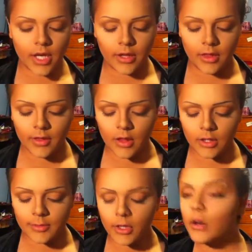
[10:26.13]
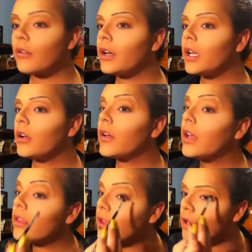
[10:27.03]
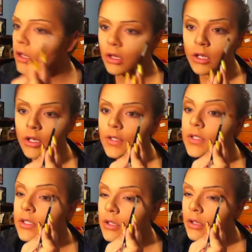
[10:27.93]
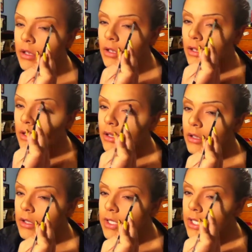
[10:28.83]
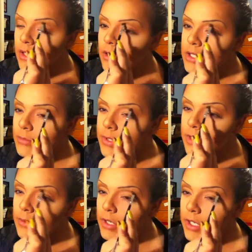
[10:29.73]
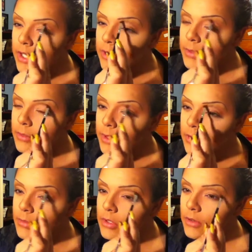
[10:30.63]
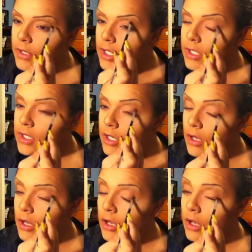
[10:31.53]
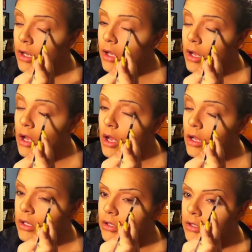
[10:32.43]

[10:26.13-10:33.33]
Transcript: I think that looks better already. Okay, thank goodness. See, show must go on. Now I'm in a better mood already. Ta-da!